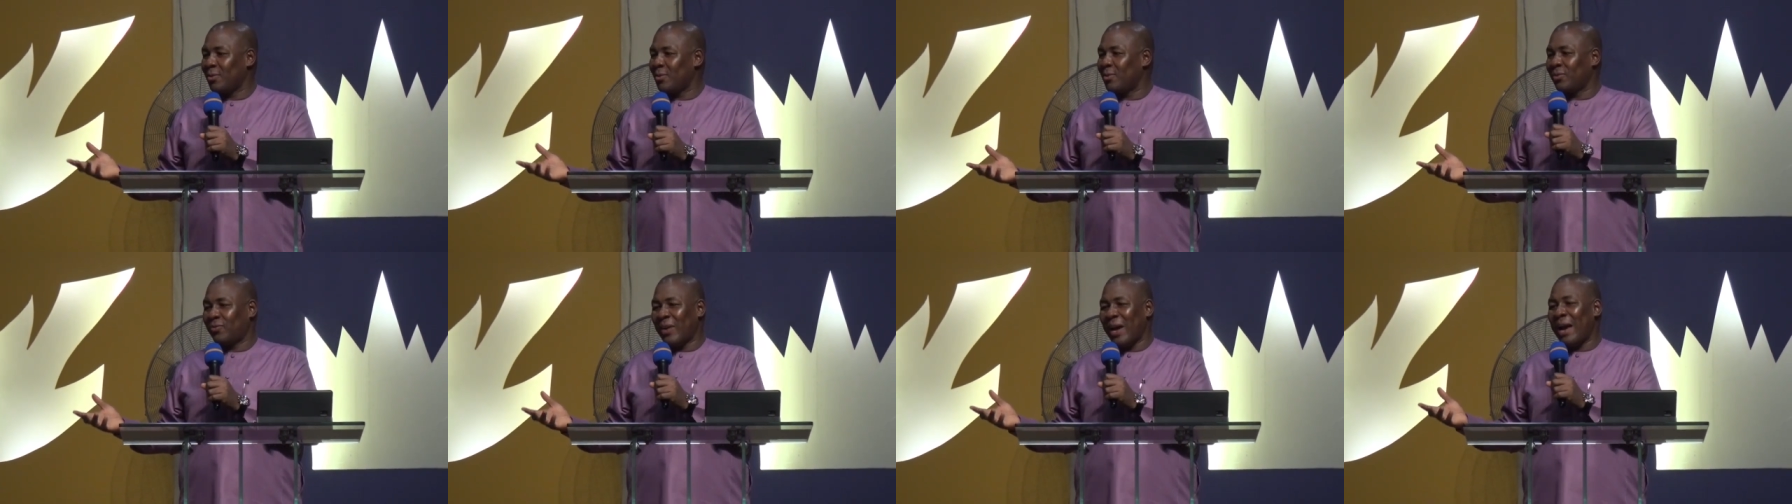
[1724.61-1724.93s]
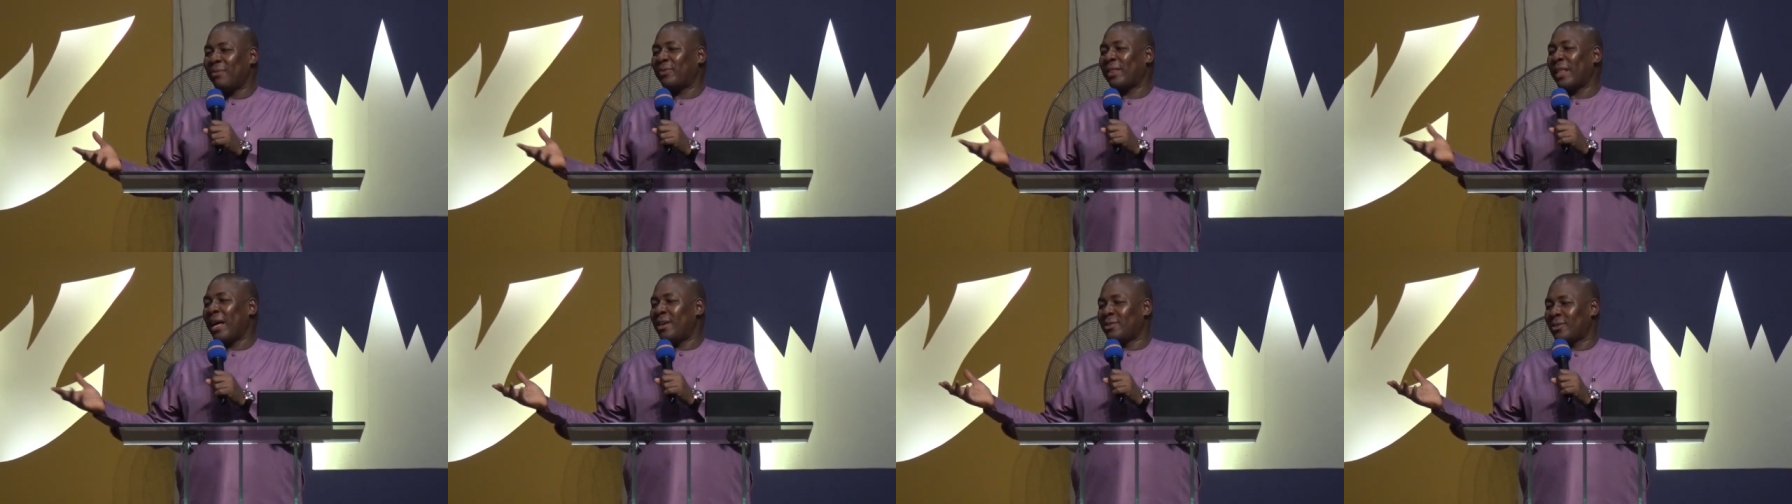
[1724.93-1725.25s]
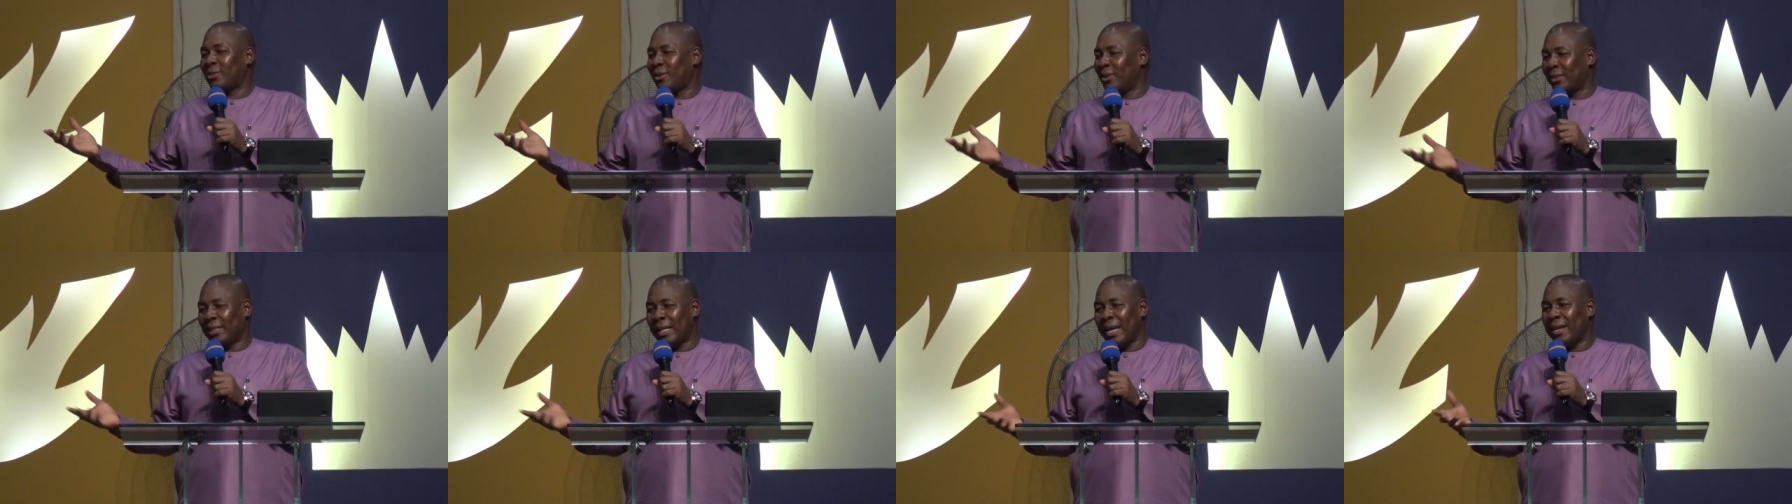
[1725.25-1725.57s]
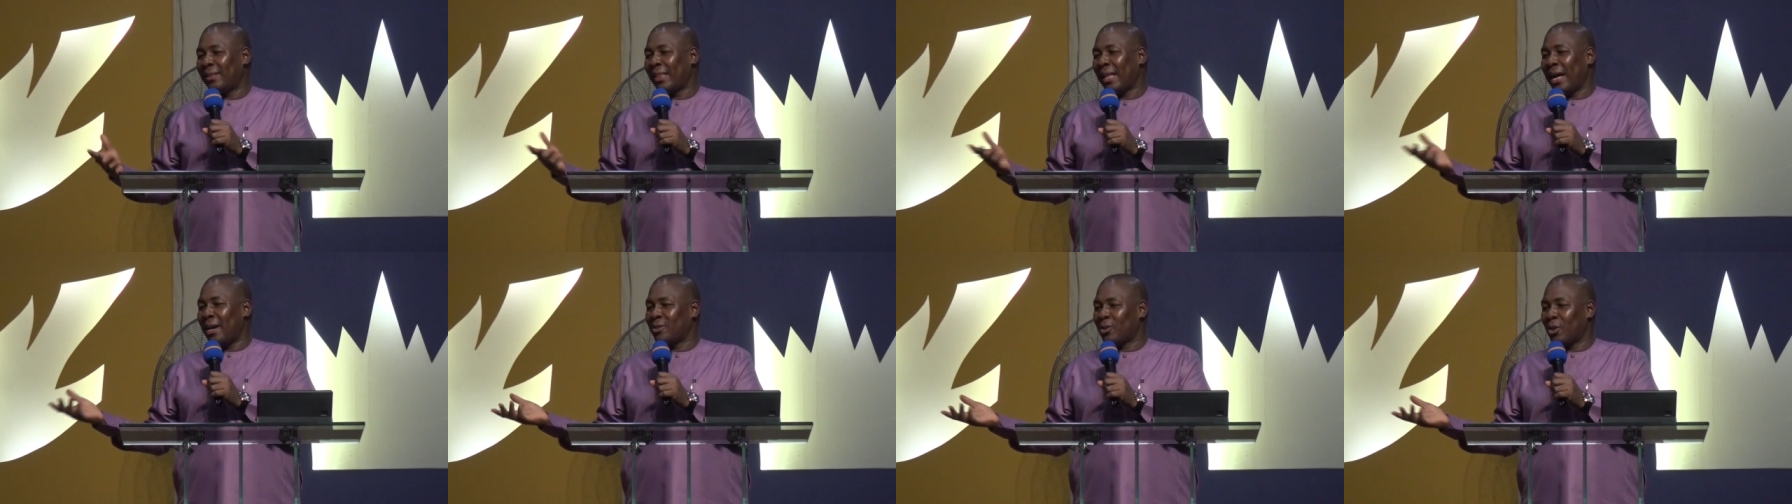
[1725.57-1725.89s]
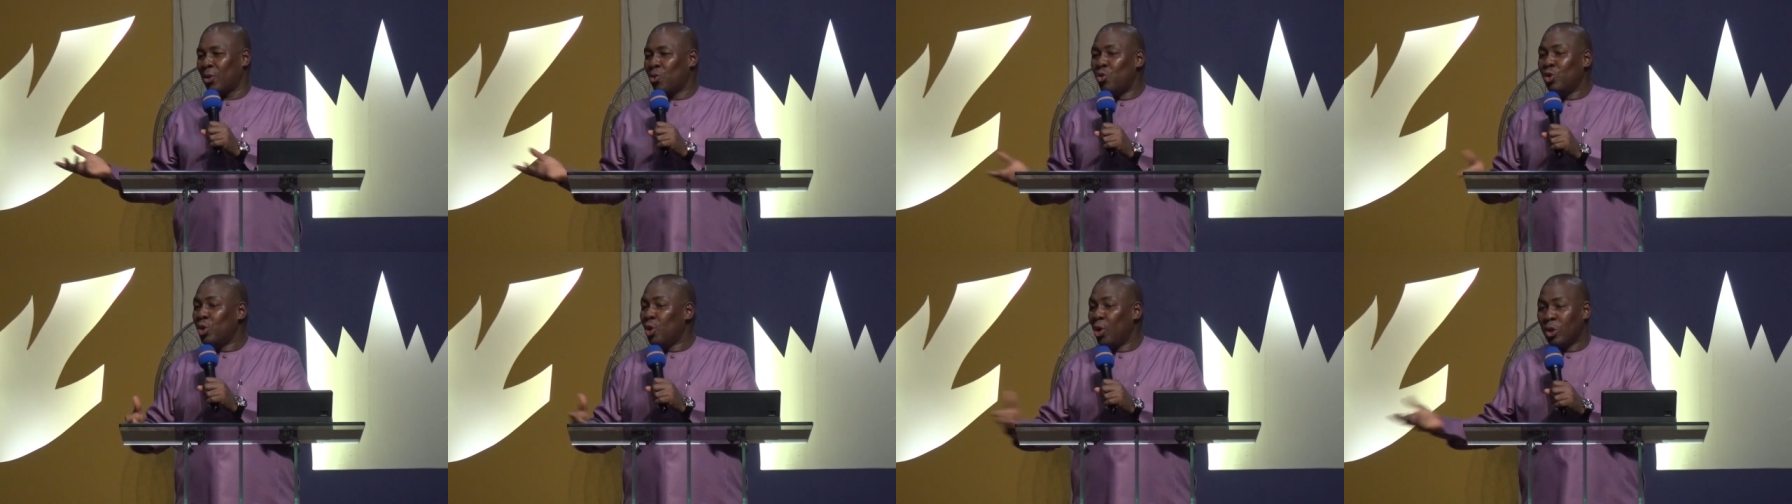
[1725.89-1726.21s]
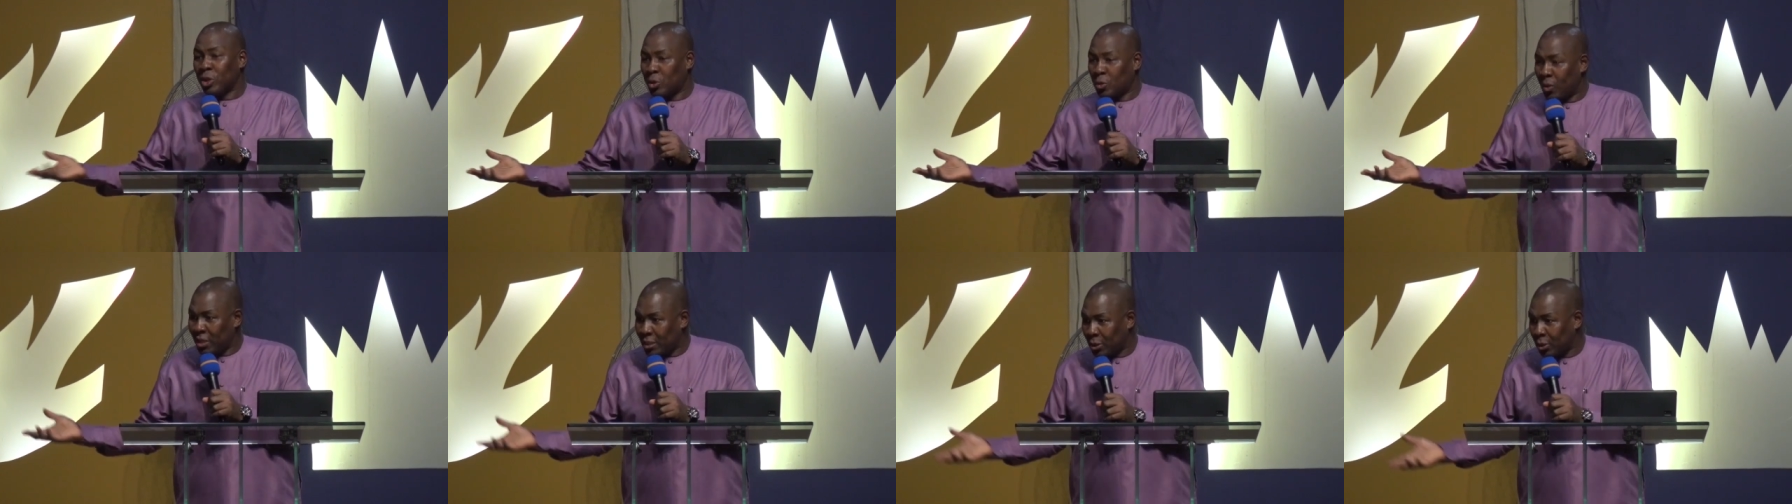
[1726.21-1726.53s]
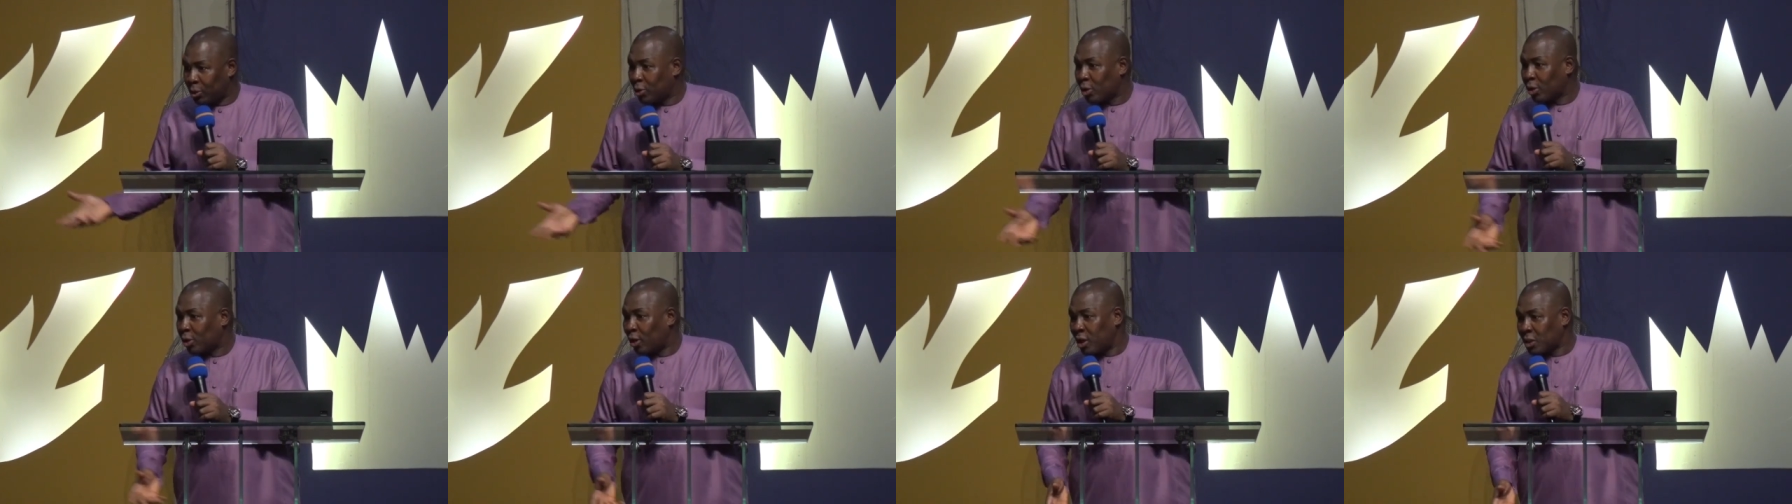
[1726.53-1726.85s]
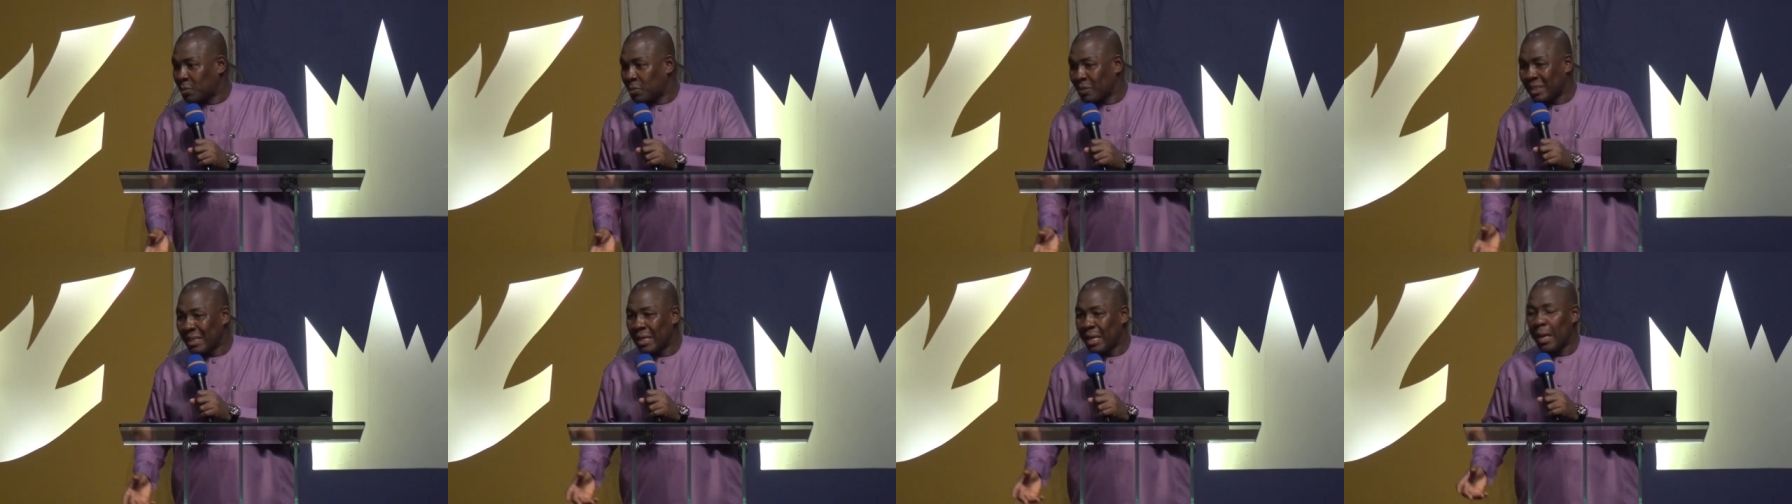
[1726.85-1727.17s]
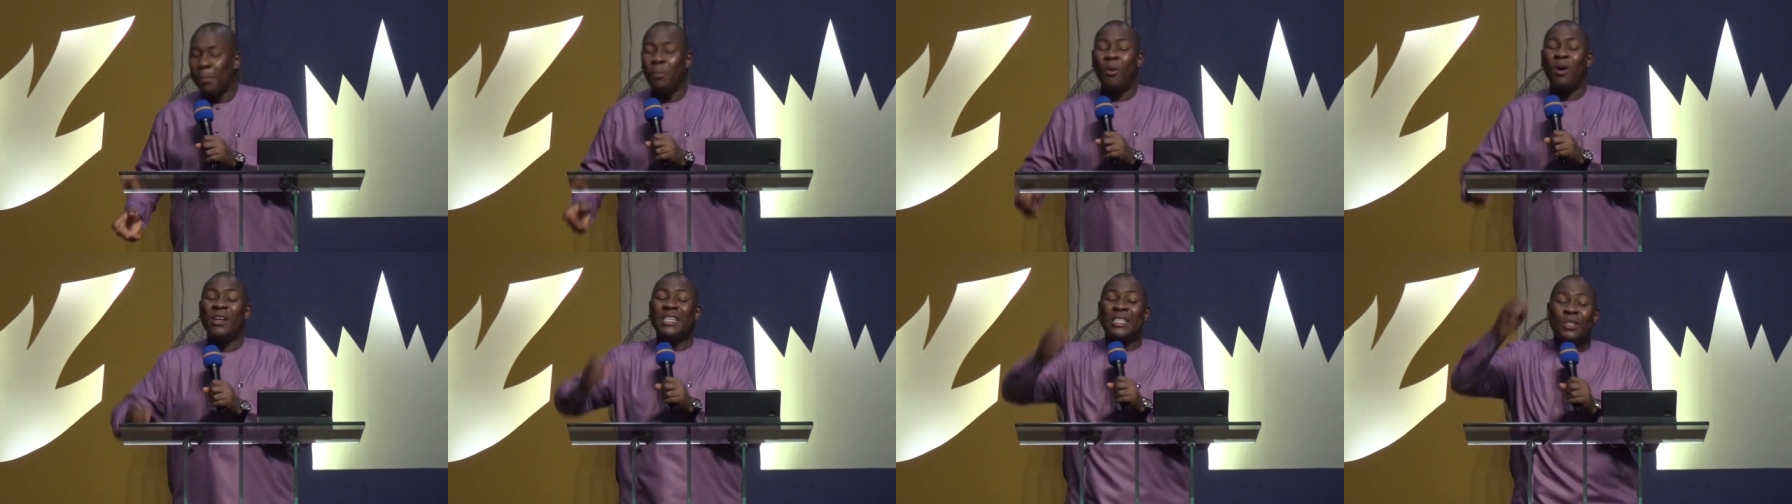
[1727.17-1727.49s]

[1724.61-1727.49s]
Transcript: 5,000, 10,000, who knows what it's going to cost me. But he